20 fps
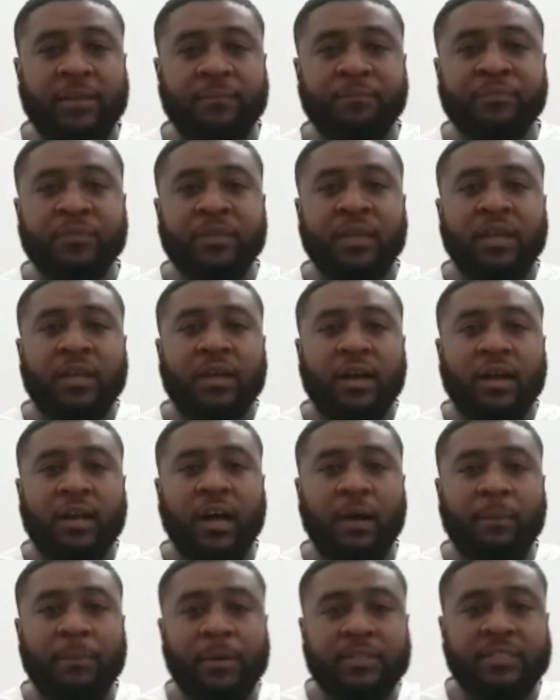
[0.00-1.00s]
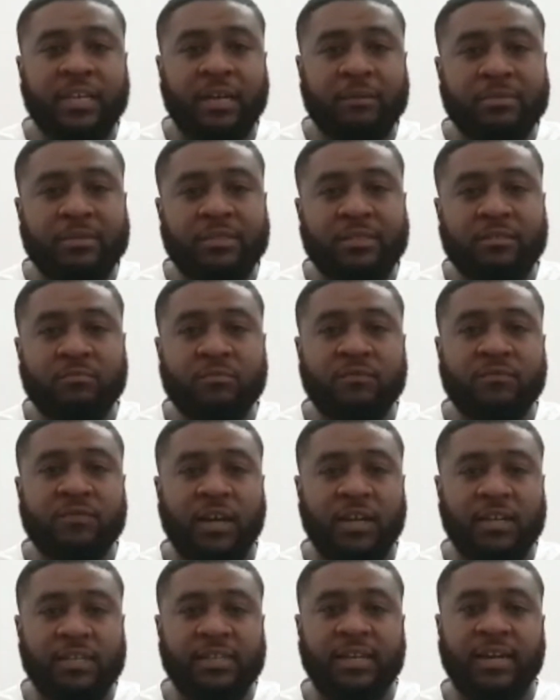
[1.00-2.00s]
And a couple of times this season we've
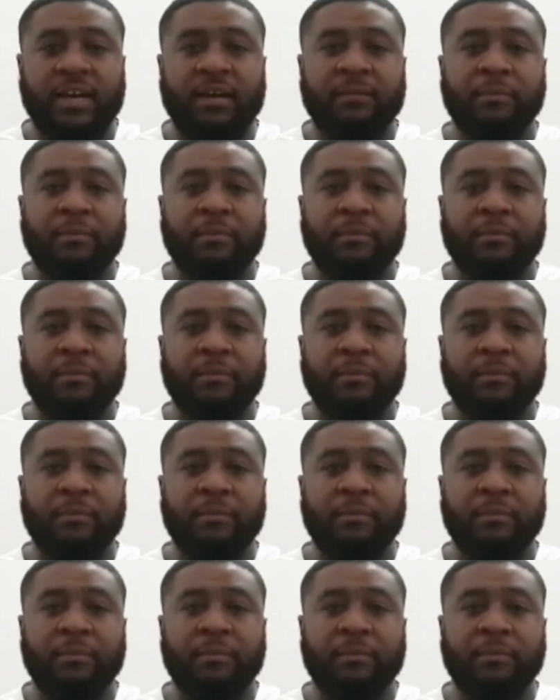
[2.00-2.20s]
done that.